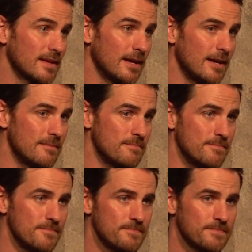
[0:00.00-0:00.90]

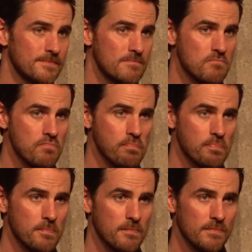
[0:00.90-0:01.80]

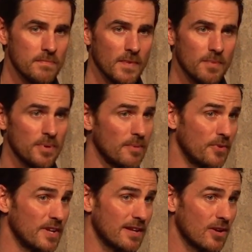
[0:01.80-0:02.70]
But I'm
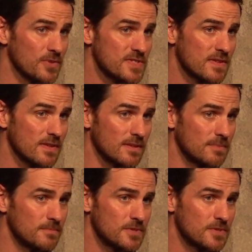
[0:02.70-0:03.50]
really close to